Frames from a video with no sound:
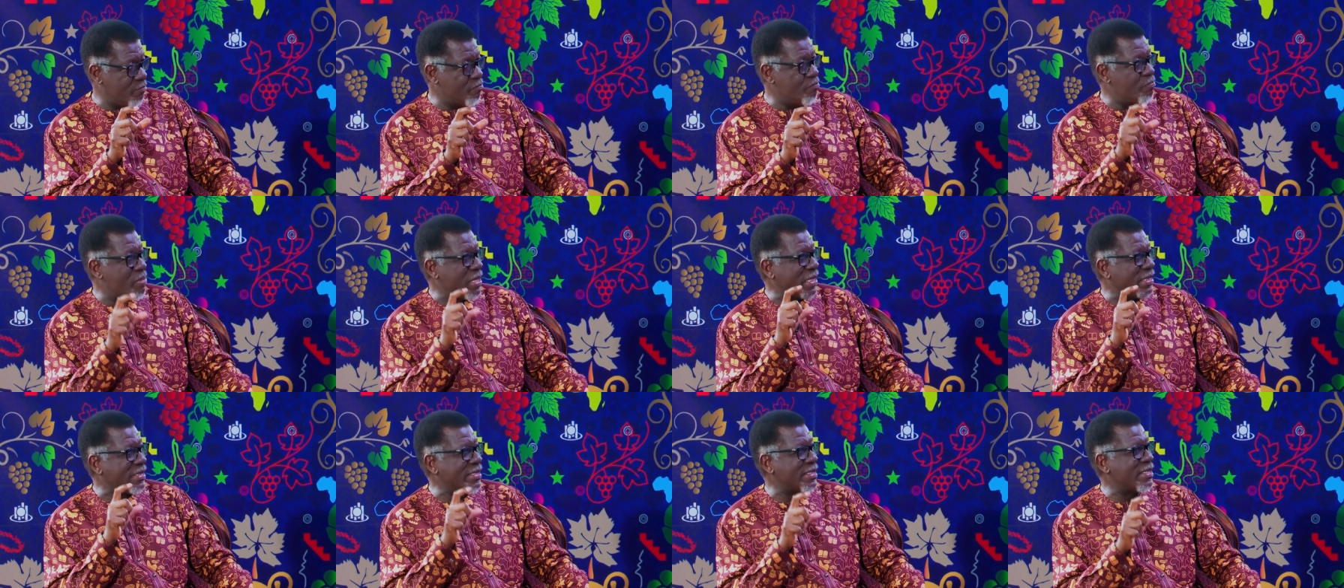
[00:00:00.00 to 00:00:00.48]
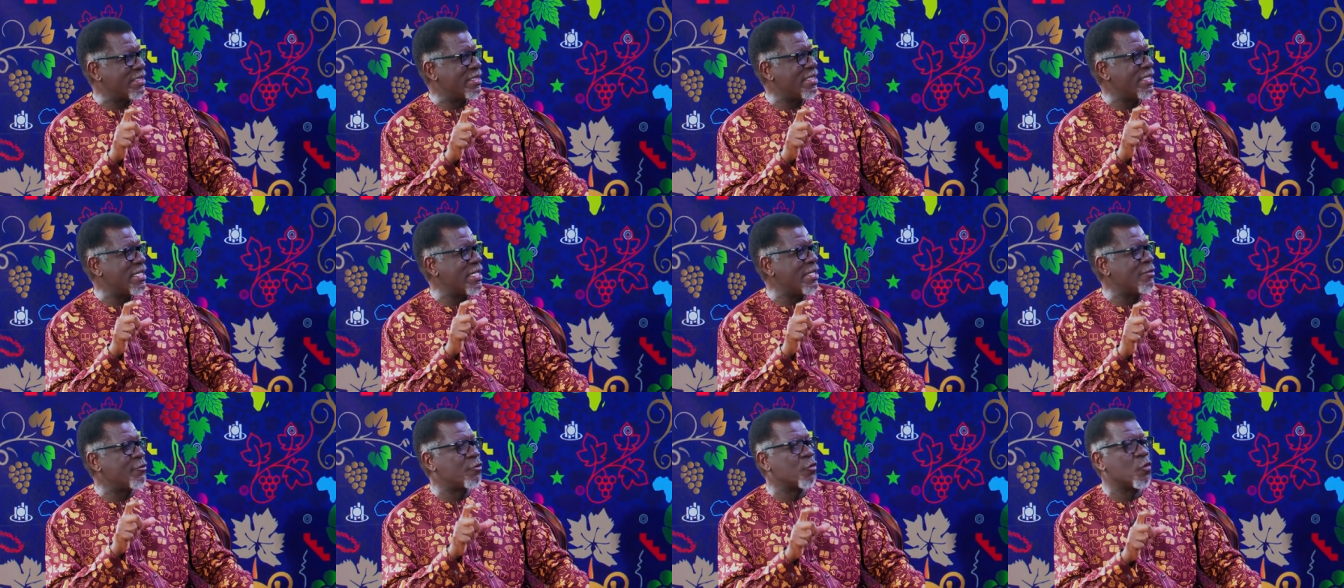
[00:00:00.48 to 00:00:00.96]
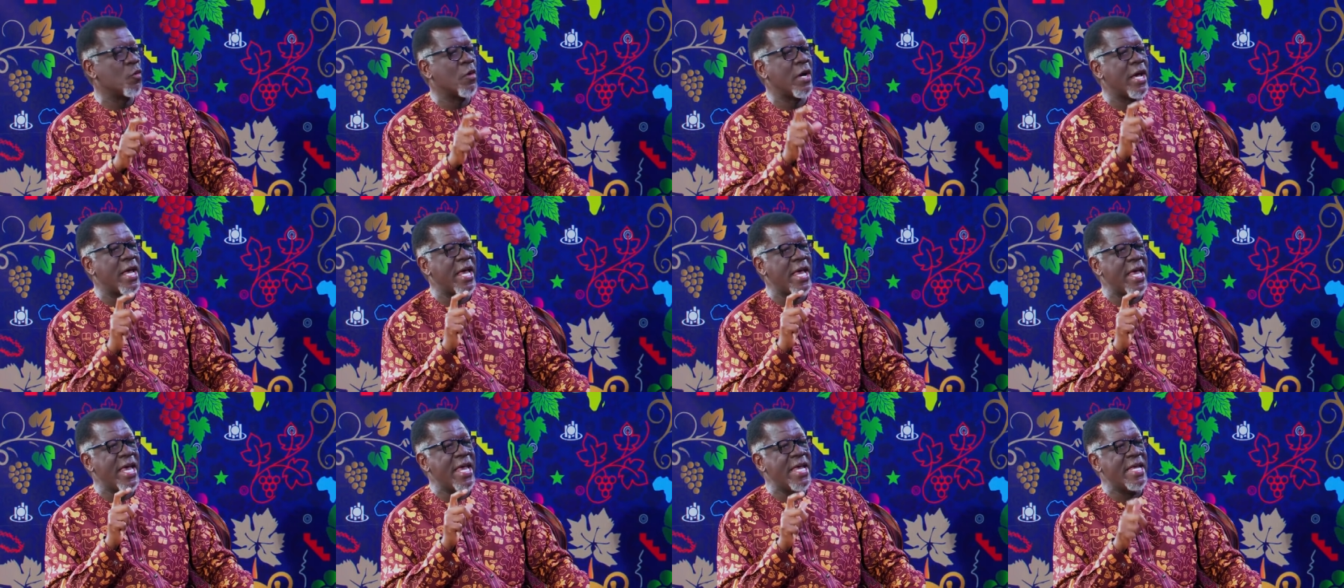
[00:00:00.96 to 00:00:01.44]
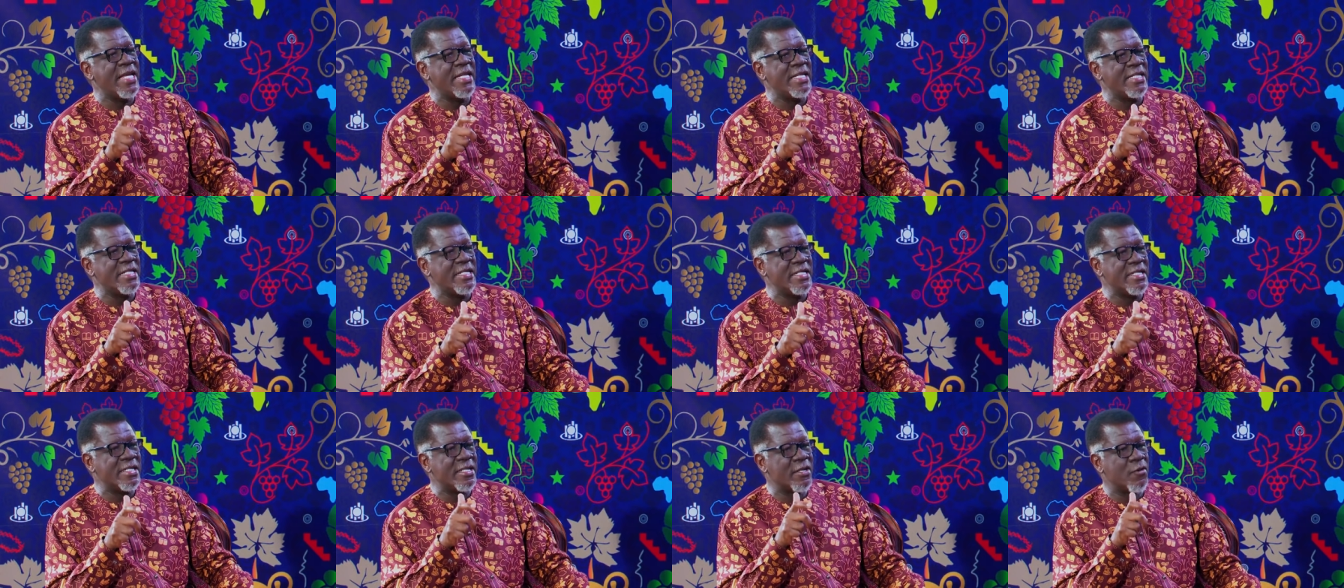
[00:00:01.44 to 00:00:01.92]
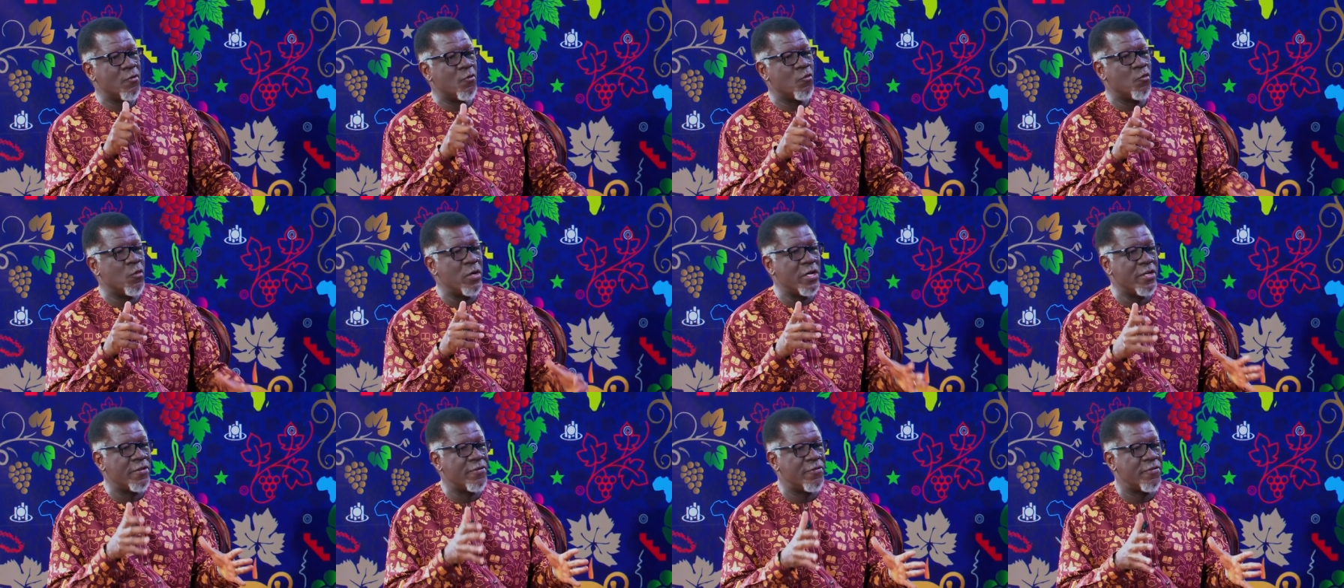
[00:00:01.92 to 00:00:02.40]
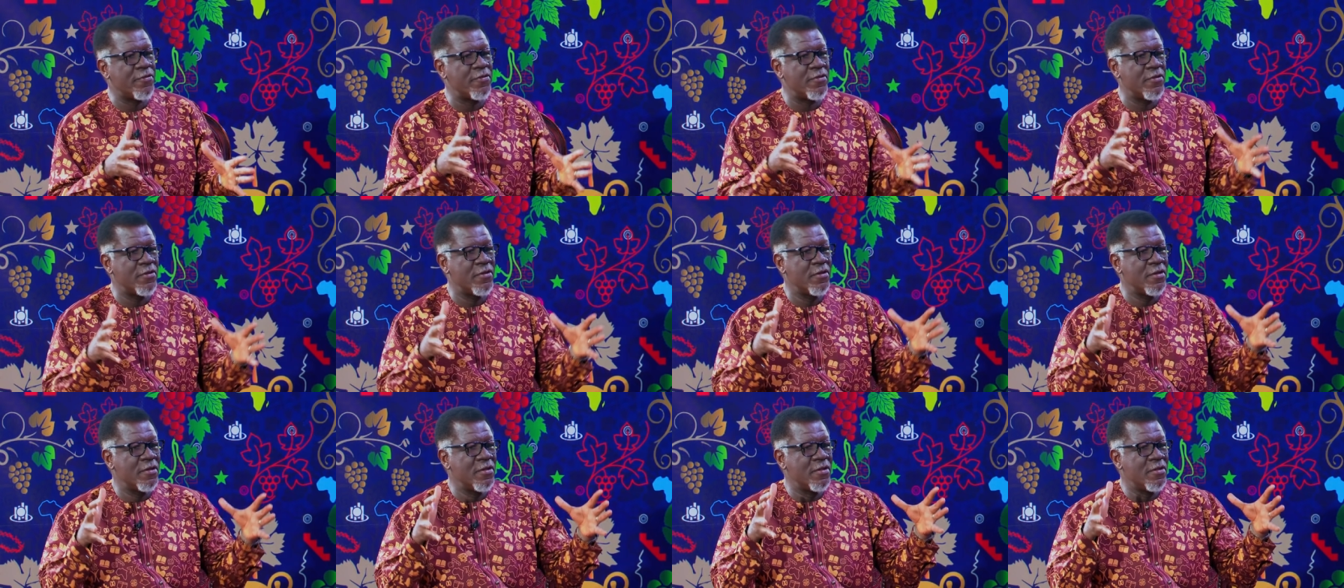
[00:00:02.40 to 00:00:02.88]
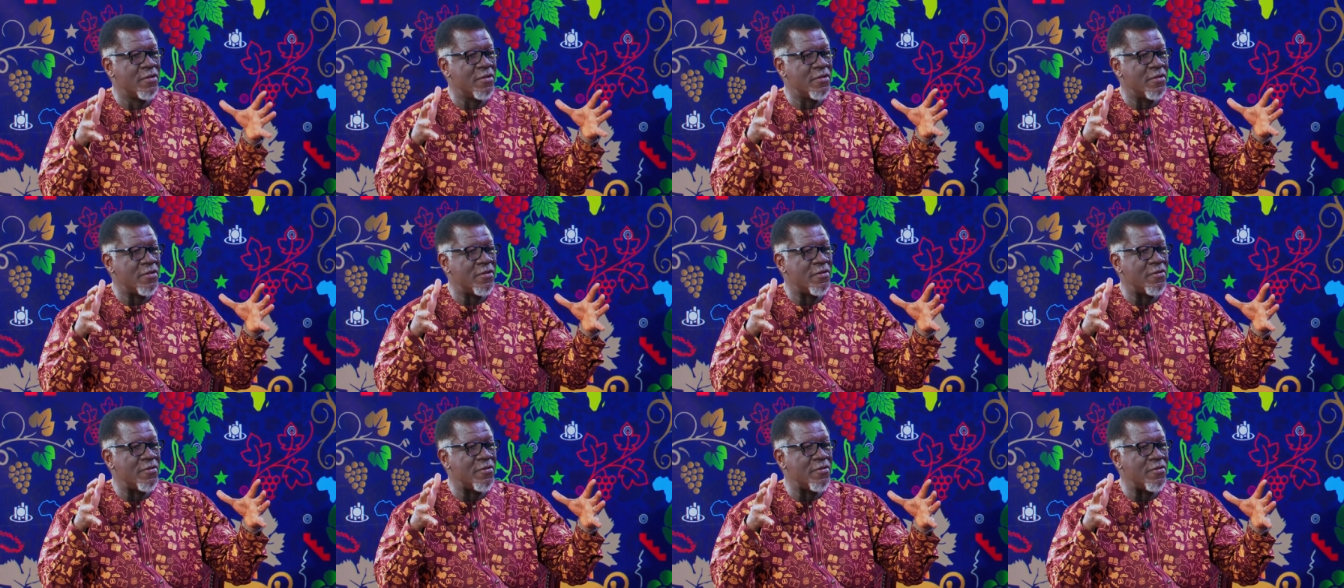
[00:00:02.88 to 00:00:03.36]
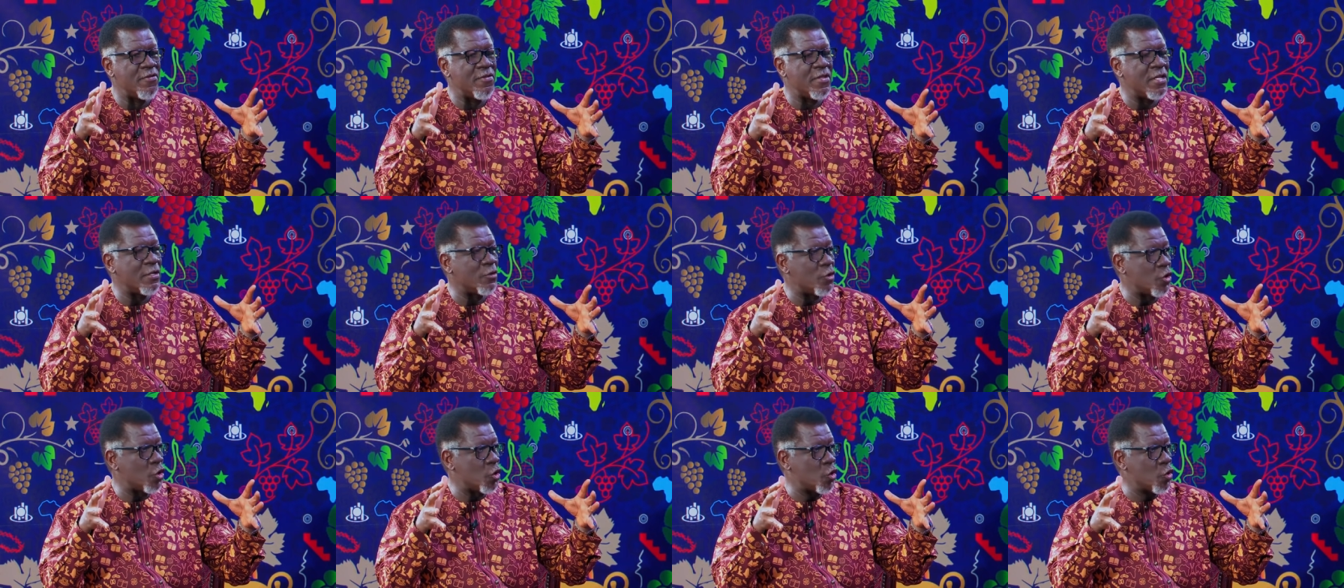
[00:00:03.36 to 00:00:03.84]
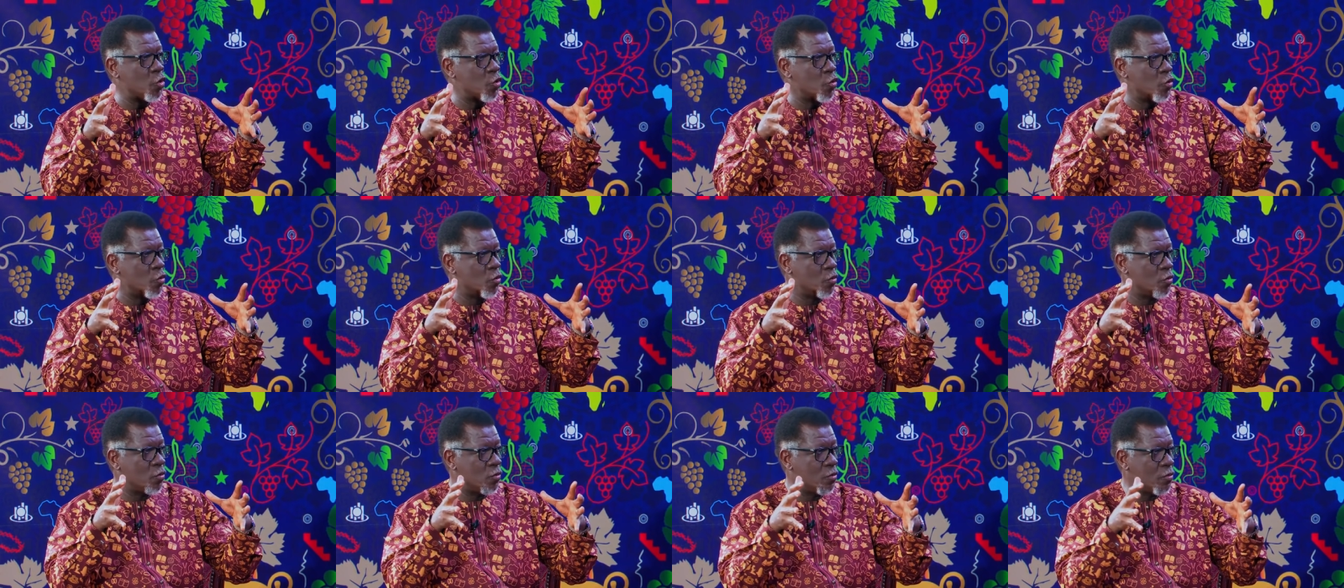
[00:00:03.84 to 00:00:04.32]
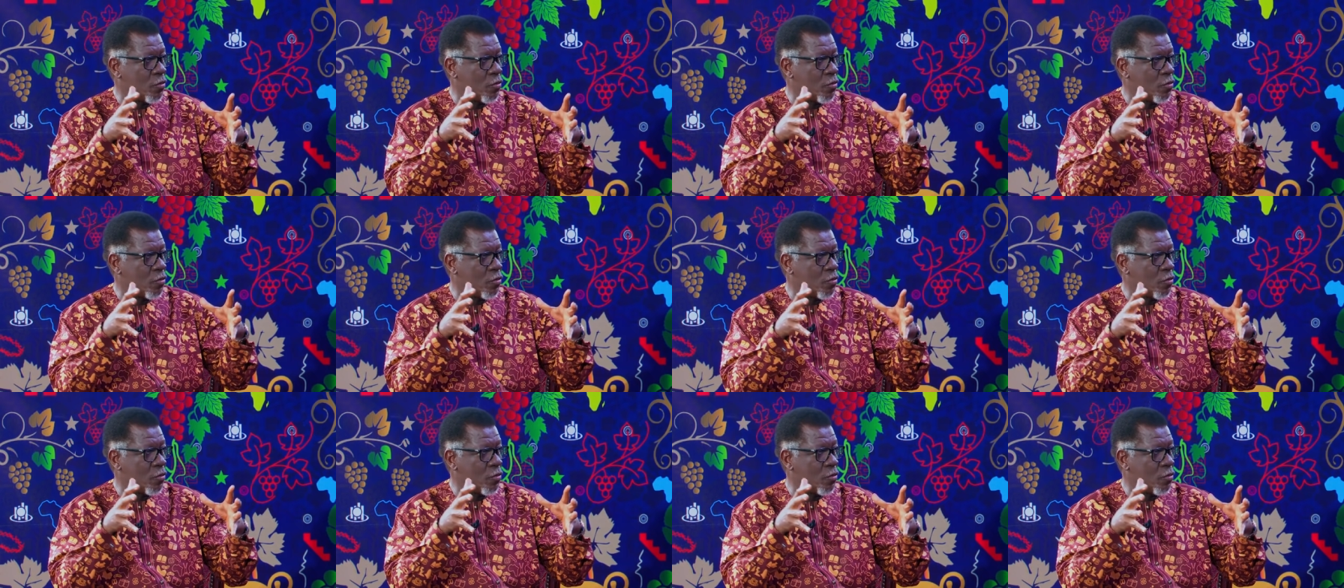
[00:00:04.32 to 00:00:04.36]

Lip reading: but it will end with the two